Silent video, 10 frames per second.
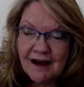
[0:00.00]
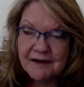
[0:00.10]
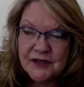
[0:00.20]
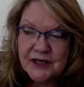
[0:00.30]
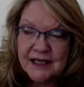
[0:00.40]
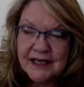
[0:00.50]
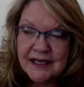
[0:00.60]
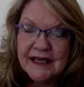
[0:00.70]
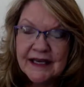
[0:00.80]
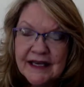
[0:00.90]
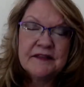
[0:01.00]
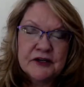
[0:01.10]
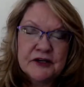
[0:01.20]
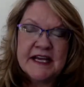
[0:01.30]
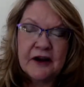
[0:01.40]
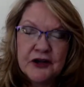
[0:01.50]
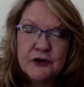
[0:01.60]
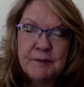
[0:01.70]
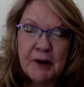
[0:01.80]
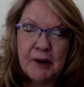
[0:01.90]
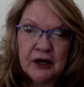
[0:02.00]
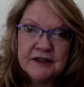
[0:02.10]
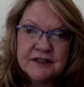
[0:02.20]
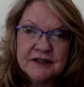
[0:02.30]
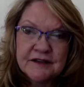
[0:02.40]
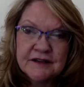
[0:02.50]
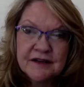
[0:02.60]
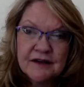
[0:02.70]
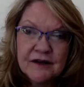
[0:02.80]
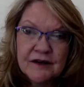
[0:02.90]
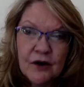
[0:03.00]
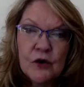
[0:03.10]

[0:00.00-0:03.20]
it can either tear you apart or